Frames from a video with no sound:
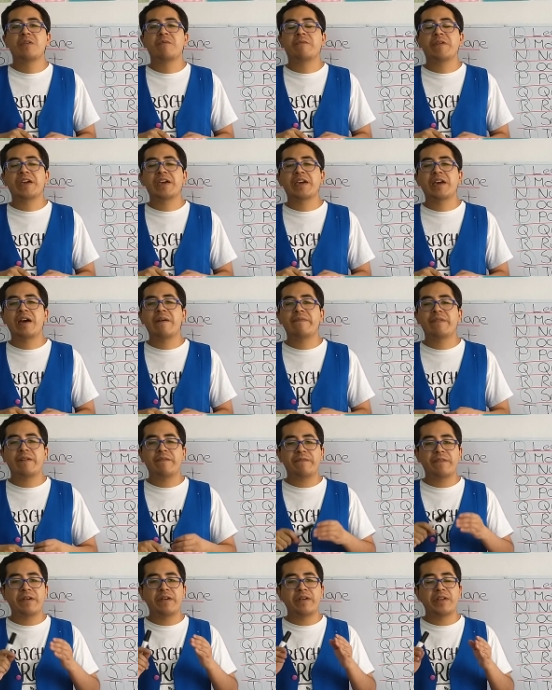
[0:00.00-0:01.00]
we have
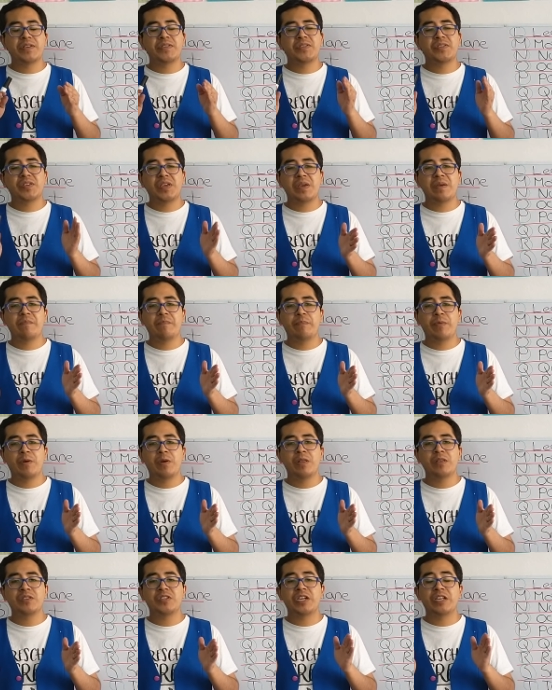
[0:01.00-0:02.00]
a very
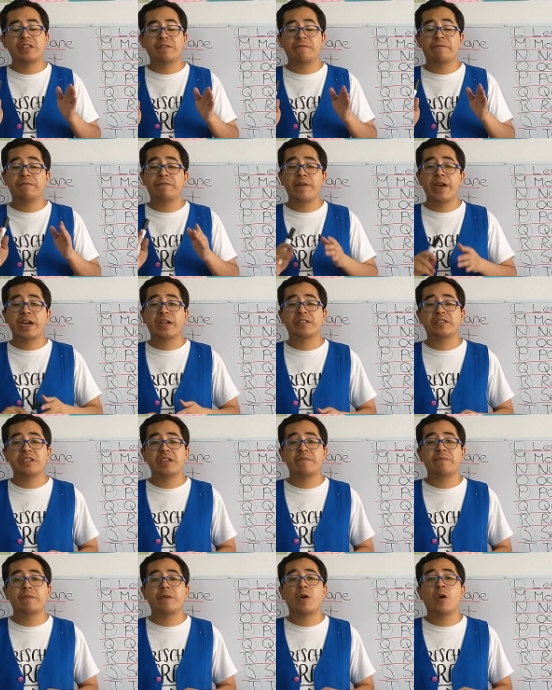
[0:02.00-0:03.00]
simple yet
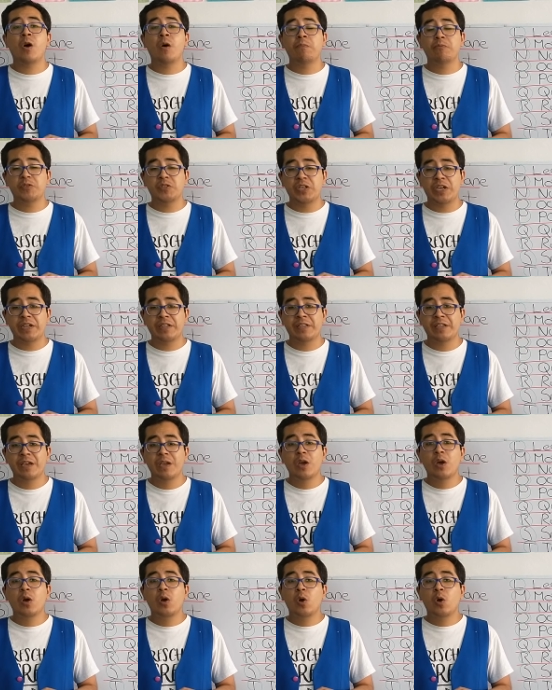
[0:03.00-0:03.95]
effective object